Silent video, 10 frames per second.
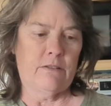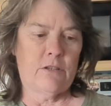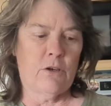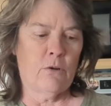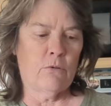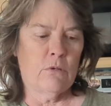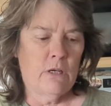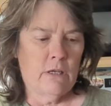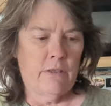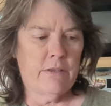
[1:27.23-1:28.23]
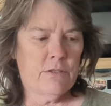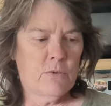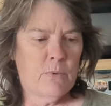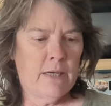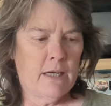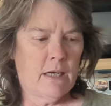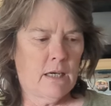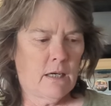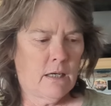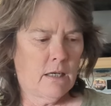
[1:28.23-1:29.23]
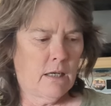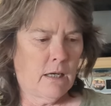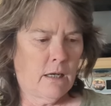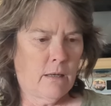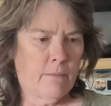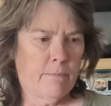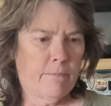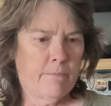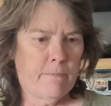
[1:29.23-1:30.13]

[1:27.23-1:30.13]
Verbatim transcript: So this week, um,